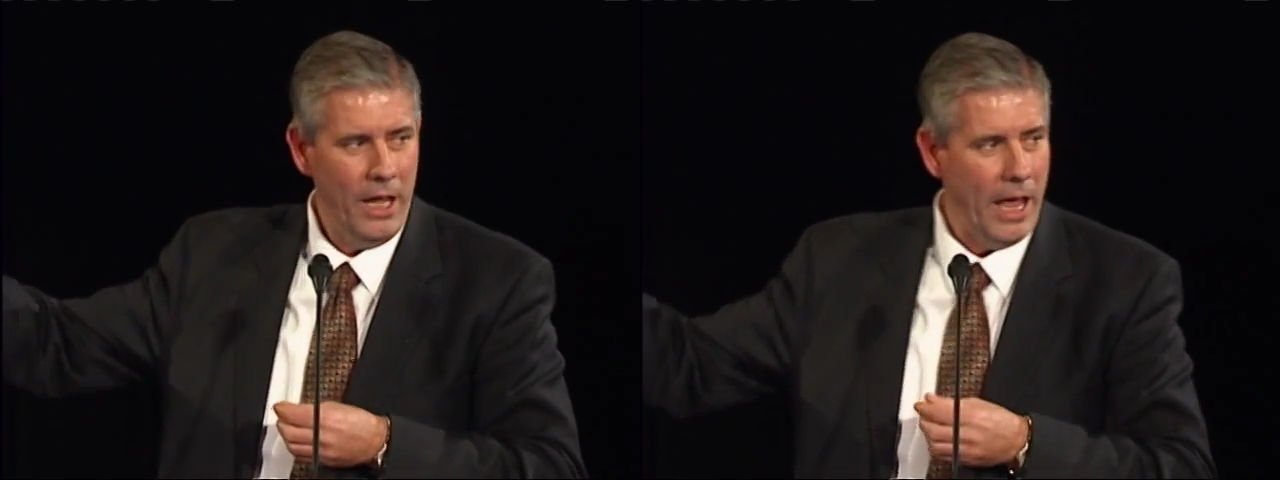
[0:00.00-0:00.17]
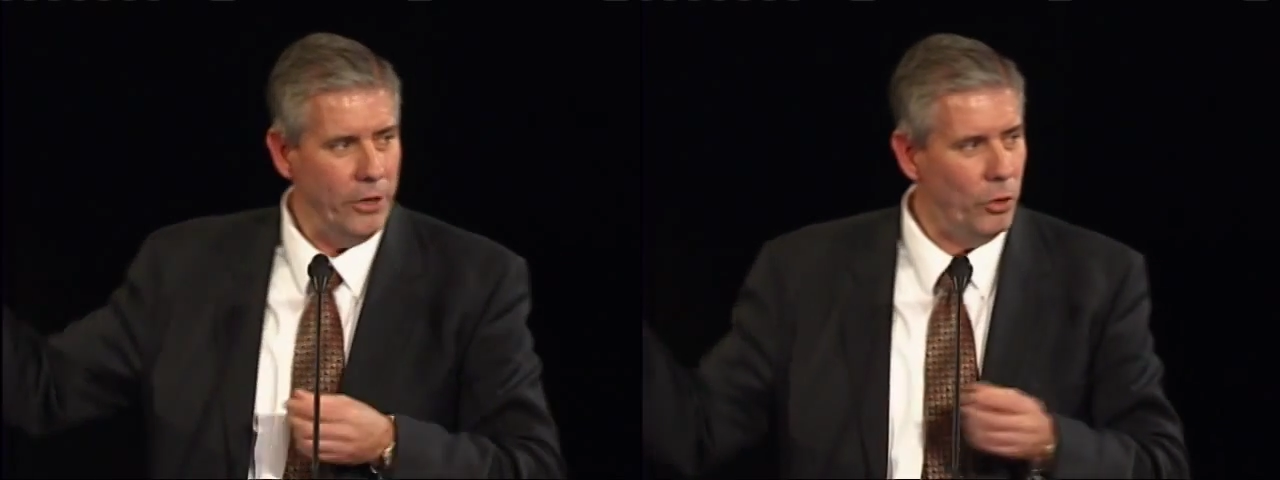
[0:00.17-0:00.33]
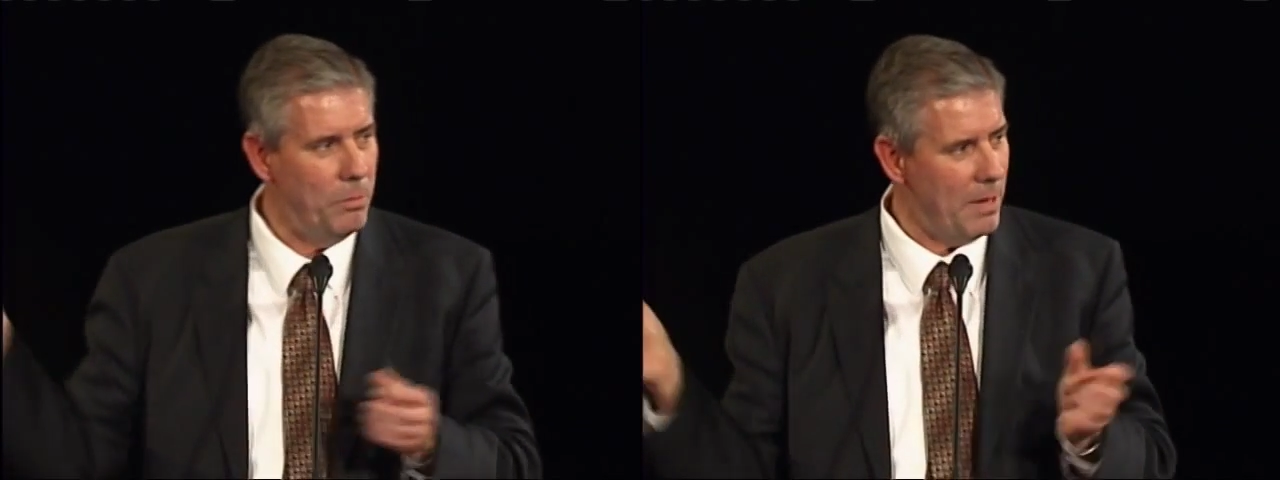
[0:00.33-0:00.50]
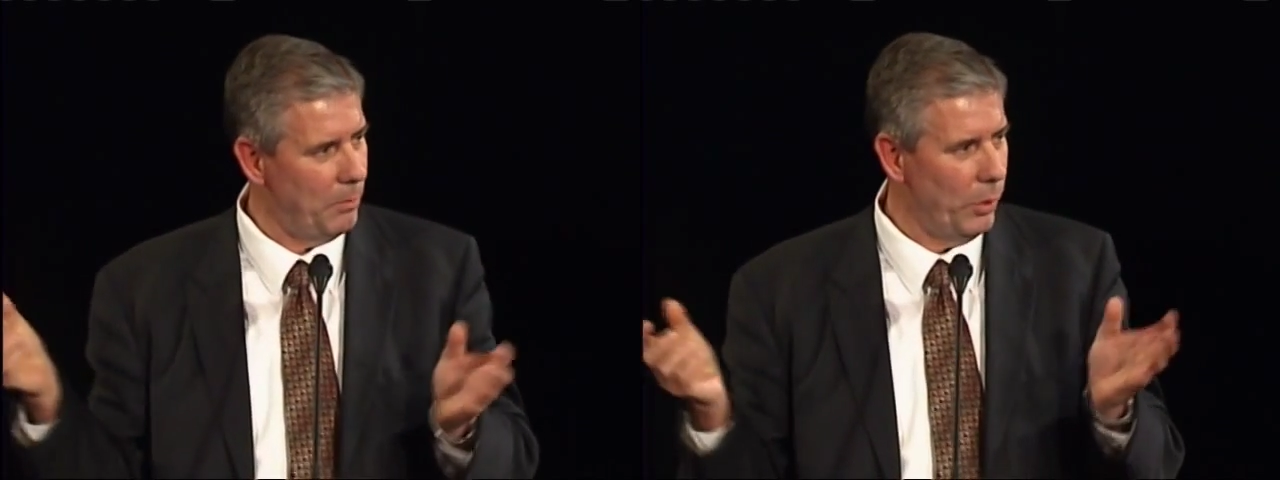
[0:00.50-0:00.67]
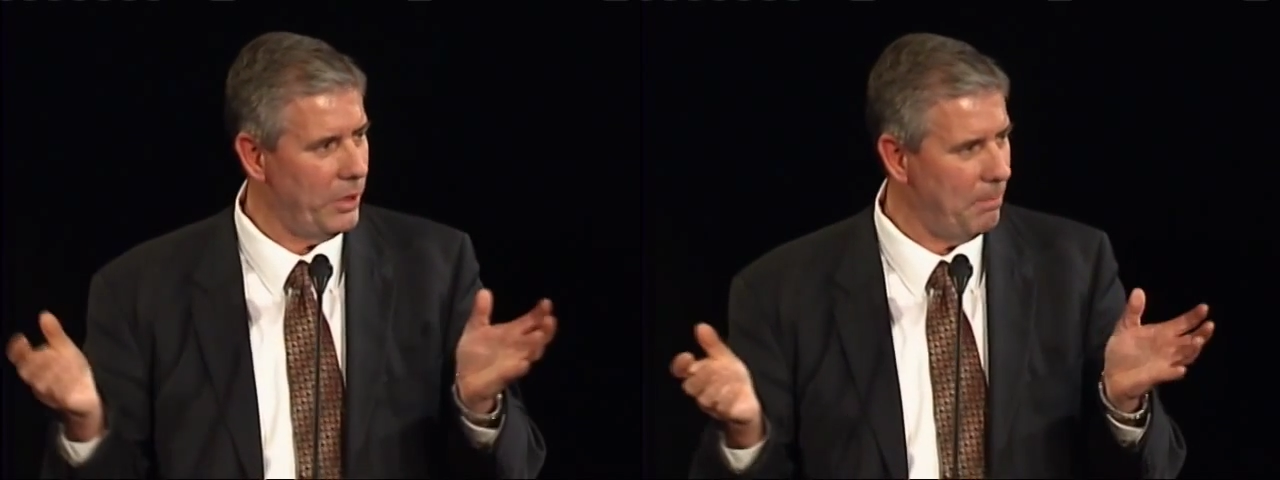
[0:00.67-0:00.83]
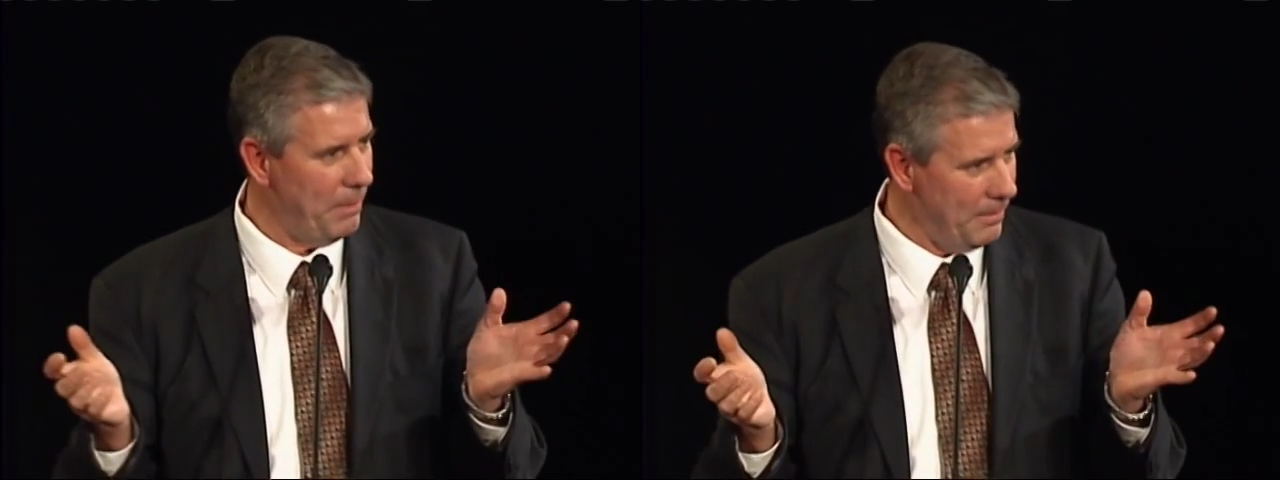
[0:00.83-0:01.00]
And you remember
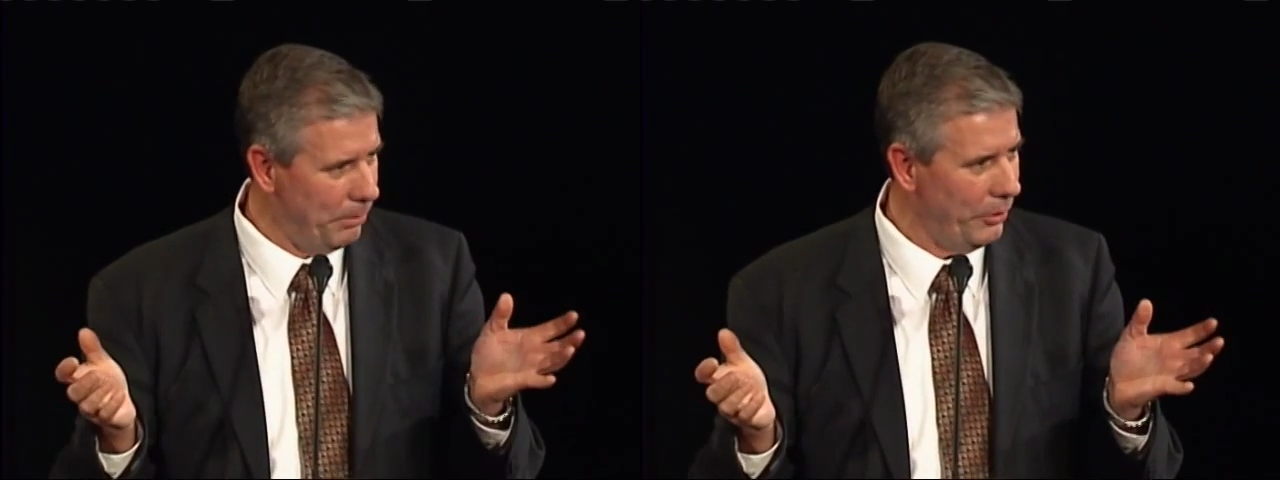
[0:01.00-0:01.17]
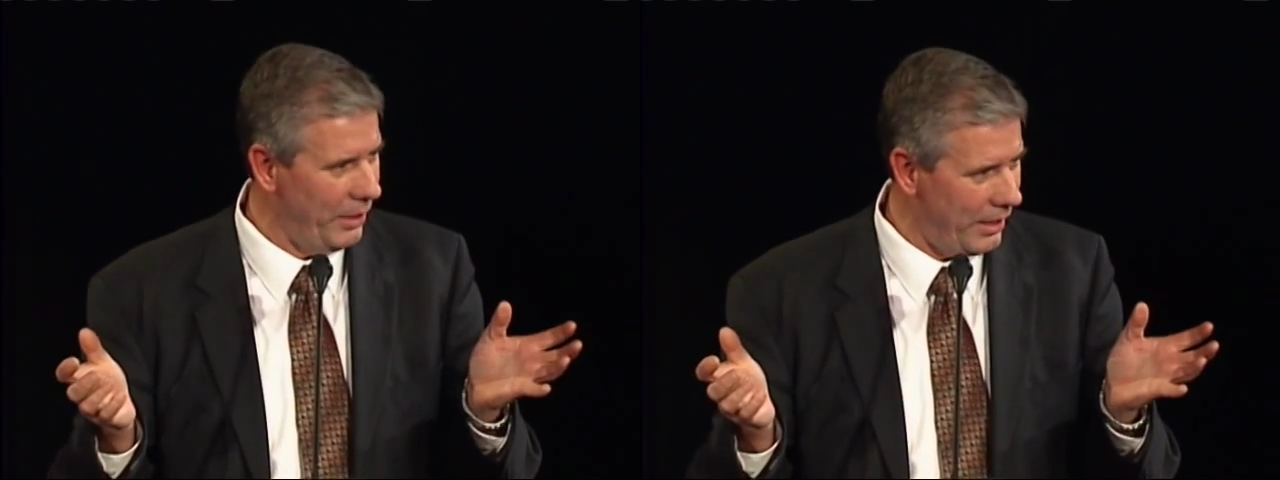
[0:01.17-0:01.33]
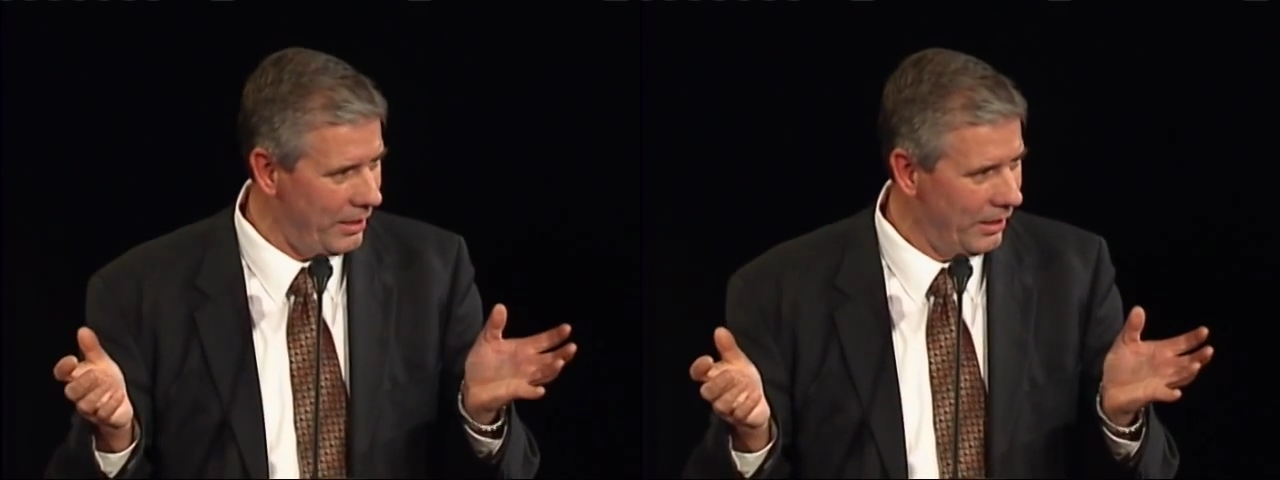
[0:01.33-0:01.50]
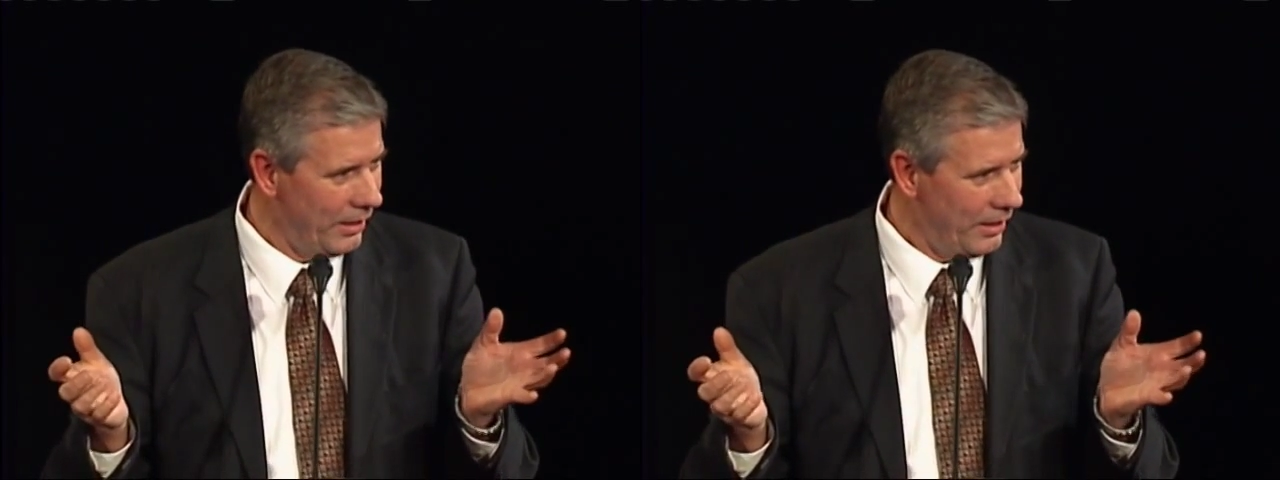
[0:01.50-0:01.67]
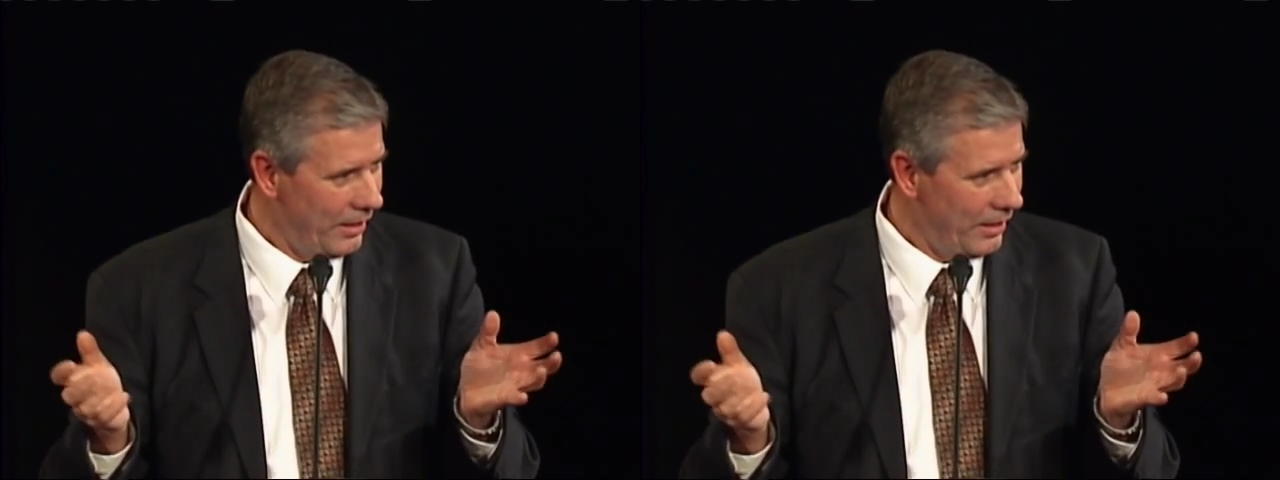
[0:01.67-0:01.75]
what the people did?